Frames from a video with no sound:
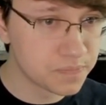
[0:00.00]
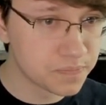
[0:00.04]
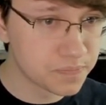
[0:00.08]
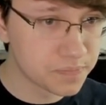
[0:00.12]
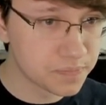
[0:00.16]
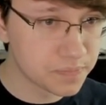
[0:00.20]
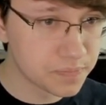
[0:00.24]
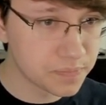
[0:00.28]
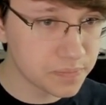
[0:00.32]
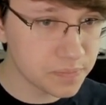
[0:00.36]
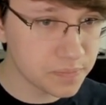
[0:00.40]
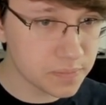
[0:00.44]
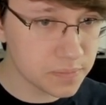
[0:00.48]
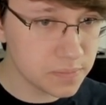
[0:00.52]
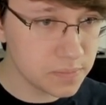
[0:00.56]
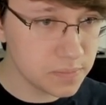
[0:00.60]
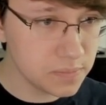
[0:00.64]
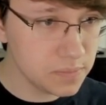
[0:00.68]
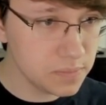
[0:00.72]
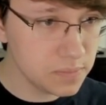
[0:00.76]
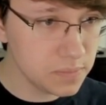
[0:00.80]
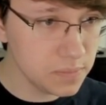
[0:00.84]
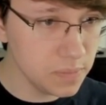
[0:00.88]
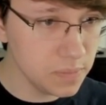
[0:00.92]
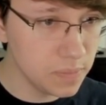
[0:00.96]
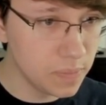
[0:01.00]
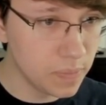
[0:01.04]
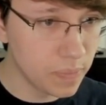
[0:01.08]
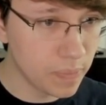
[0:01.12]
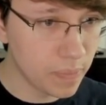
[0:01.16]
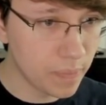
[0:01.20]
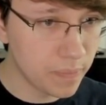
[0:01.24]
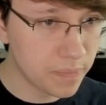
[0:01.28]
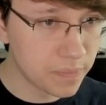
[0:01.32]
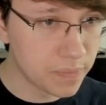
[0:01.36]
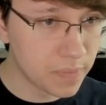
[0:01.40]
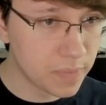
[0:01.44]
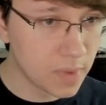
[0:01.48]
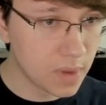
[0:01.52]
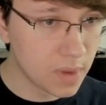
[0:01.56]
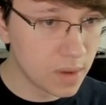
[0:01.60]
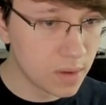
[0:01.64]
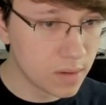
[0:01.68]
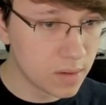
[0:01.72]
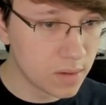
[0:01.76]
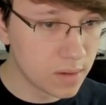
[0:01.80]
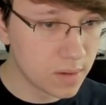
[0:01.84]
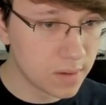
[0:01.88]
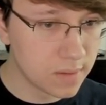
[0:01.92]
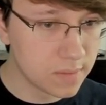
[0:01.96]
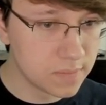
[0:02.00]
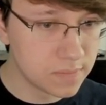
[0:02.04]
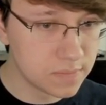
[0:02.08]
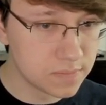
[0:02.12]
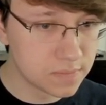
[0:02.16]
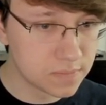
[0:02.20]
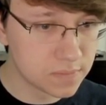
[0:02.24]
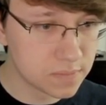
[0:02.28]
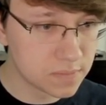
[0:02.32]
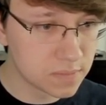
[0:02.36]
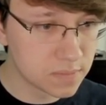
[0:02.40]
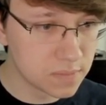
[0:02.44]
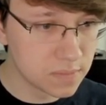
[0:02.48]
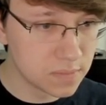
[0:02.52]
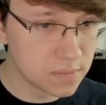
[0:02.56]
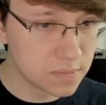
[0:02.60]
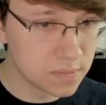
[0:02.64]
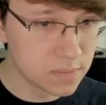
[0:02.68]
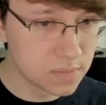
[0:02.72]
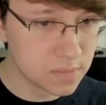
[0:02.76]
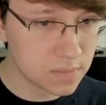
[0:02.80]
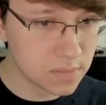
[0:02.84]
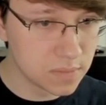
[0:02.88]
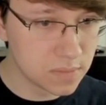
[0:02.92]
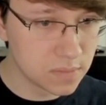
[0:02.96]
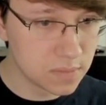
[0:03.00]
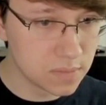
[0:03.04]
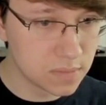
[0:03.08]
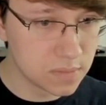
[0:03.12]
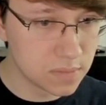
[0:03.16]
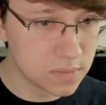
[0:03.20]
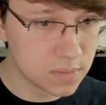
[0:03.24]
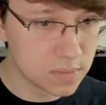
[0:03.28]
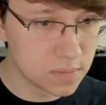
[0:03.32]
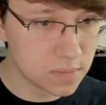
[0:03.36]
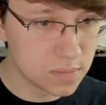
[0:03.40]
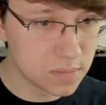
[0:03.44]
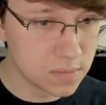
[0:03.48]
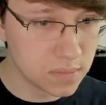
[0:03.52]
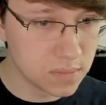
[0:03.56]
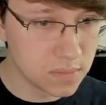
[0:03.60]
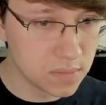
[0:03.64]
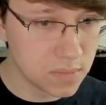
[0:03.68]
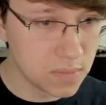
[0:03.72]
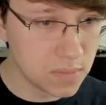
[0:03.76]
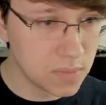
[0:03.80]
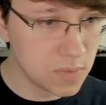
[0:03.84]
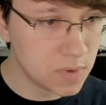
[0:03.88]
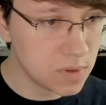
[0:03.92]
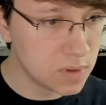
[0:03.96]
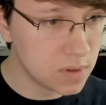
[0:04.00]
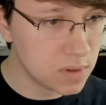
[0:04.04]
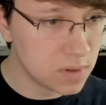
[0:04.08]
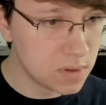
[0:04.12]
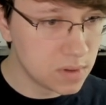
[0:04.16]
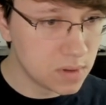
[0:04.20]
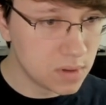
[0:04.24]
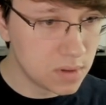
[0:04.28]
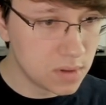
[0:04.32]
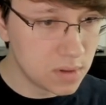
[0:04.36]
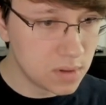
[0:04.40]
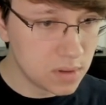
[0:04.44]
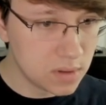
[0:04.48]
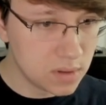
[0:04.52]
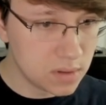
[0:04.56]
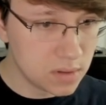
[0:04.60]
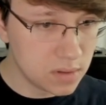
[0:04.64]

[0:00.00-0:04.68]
No one is speaking in this clip.